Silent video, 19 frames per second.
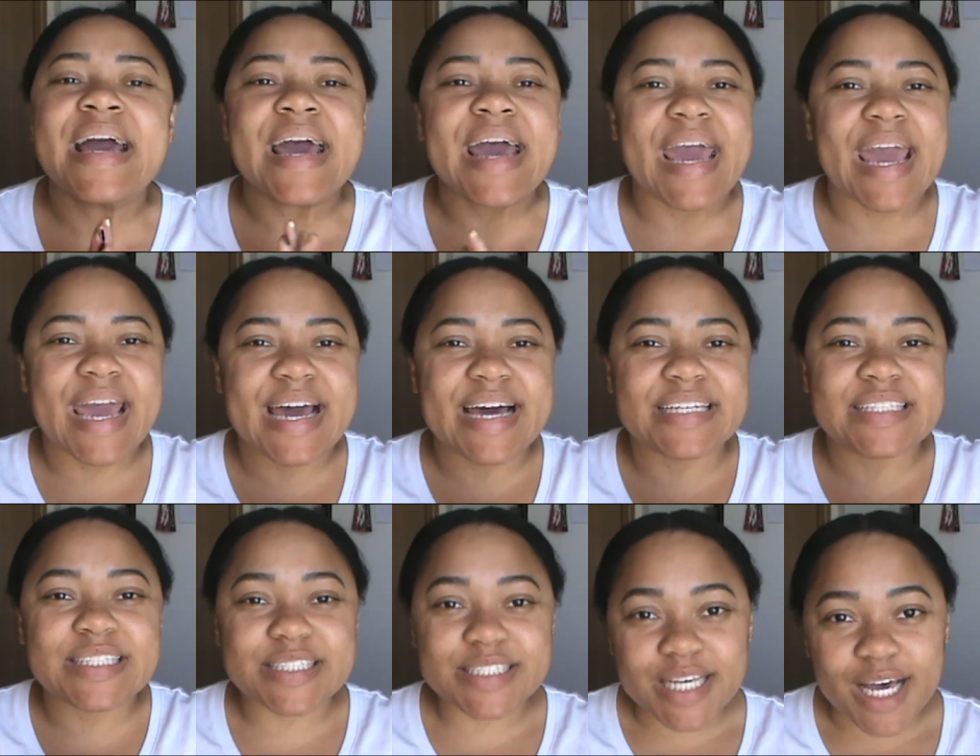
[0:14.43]
And
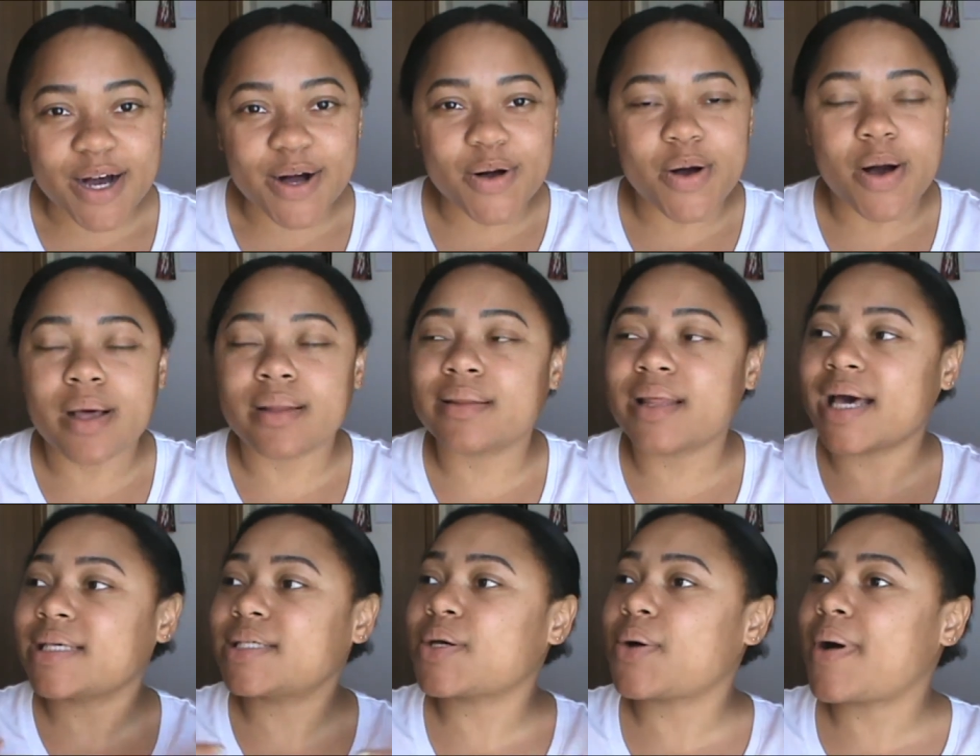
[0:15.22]
so,
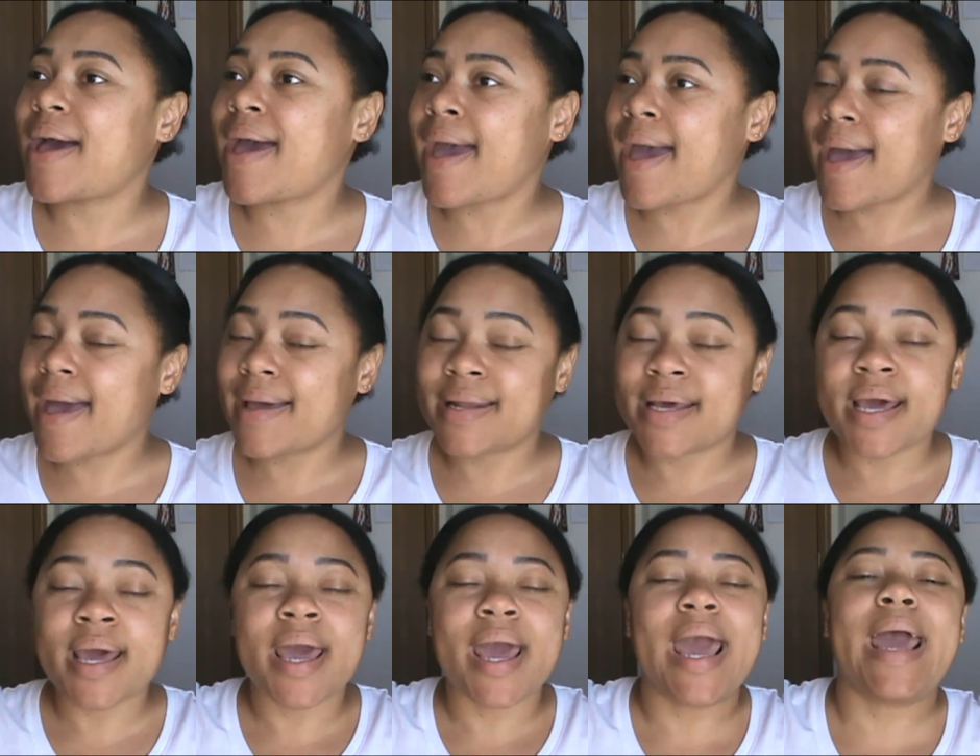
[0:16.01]
let's go ahead
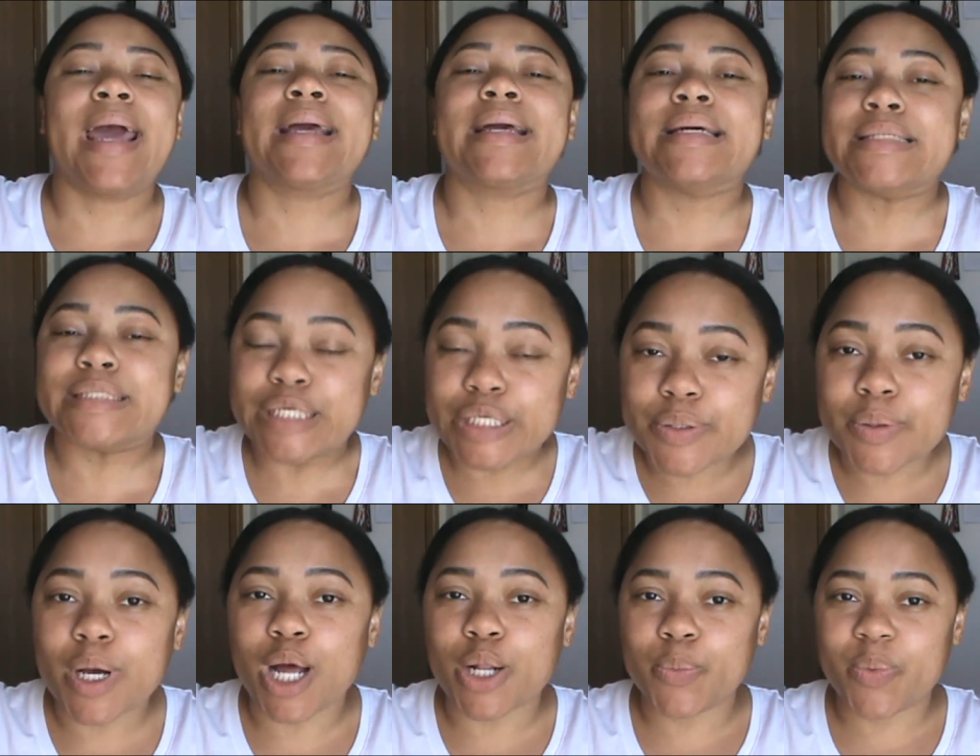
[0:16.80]
and continue
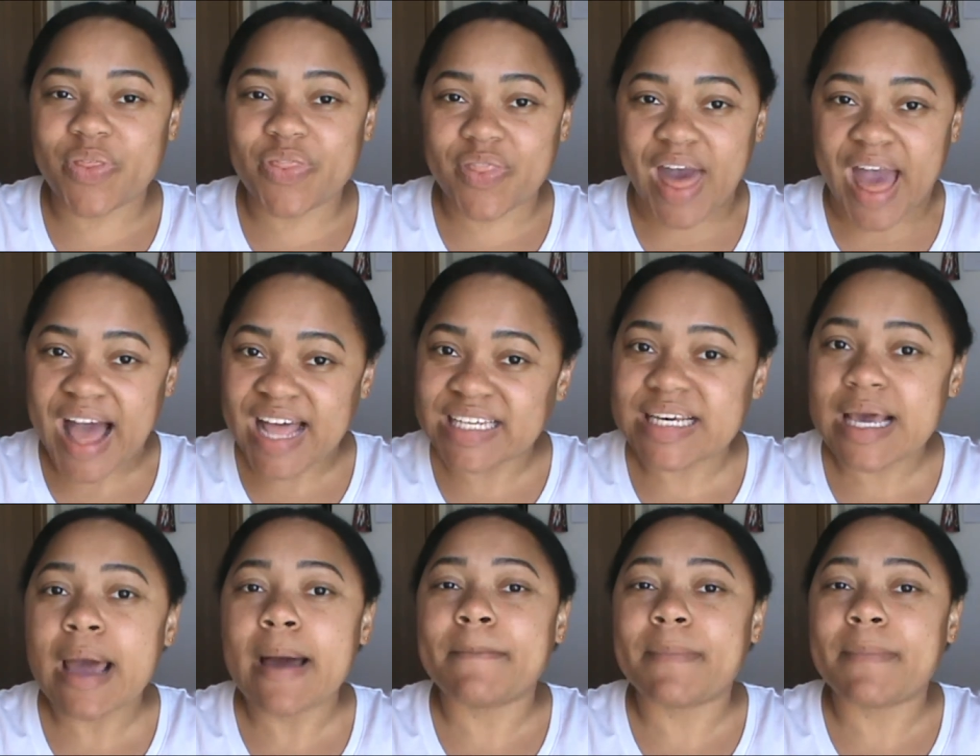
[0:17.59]
on with that.